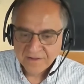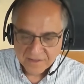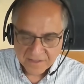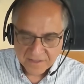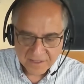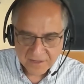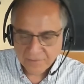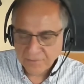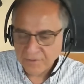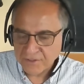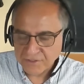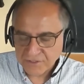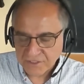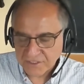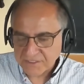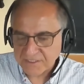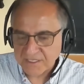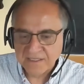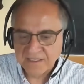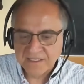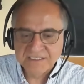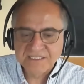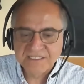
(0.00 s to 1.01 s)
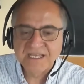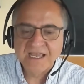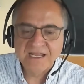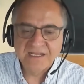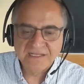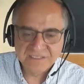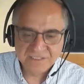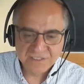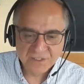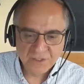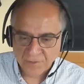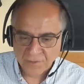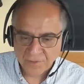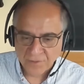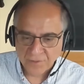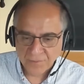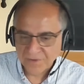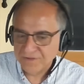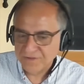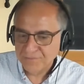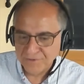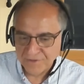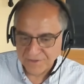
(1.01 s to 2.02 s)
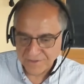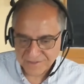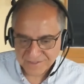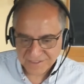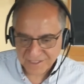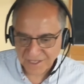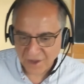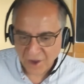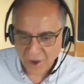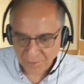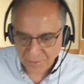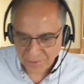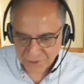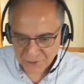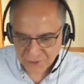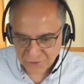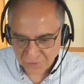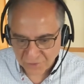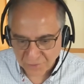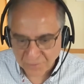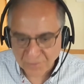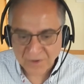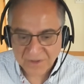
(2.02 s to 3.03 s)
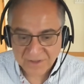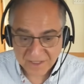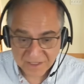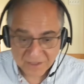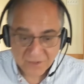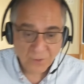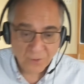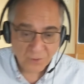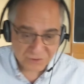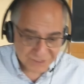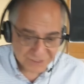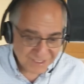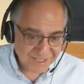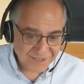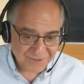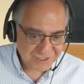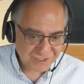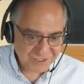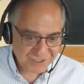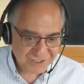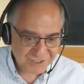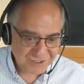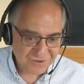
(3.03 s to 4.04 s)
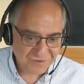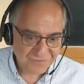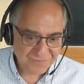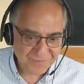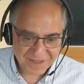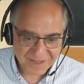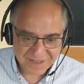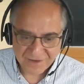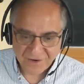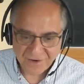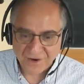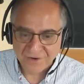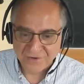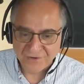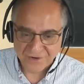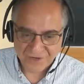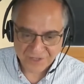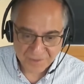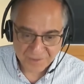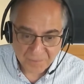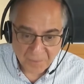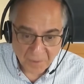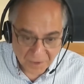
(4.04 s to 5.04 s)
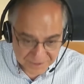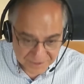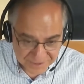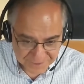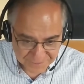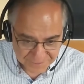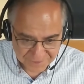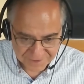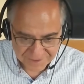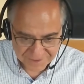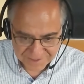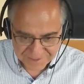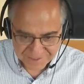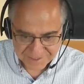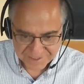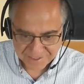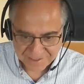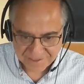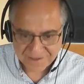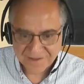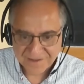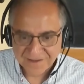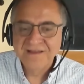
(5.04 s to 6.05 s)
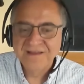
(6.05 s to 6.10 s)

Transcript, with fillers: Here we're just saying the scale is lower, but we didn't say how much lower. But it goes in the direction of making hierarchy possible, let's say.